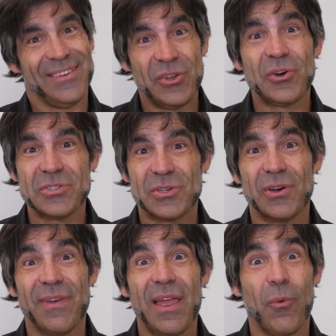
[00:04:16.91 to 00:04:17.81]
Your
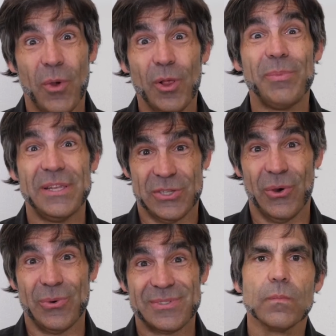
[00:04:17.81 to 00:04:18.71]
survey will be
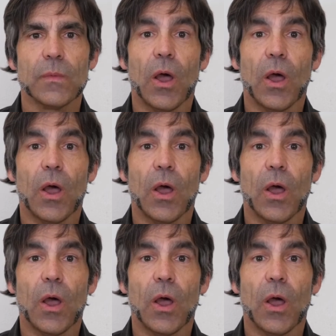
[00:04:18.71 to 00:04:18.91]
toast.